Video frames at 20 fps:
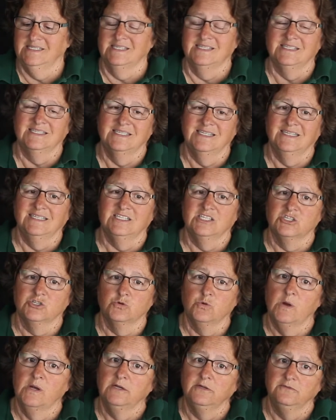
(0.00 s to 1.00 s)

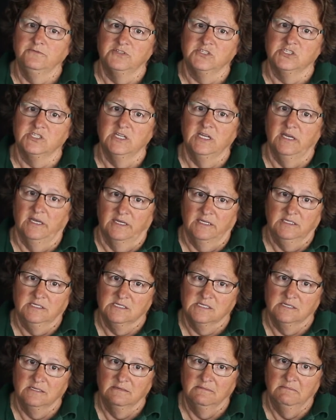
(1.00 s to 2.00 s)

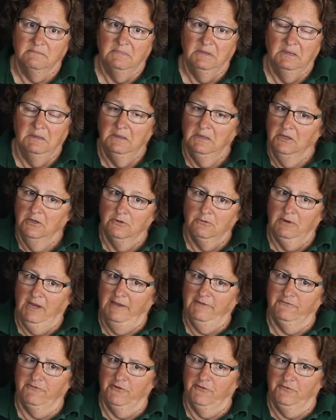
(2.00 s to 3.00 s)
6-12-6.
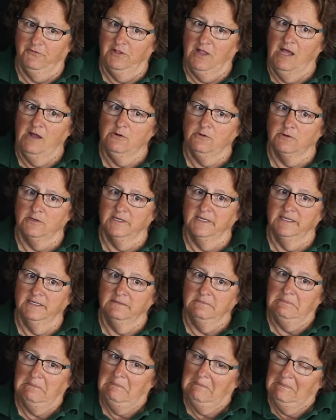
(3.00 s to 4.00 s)
Great for flowering.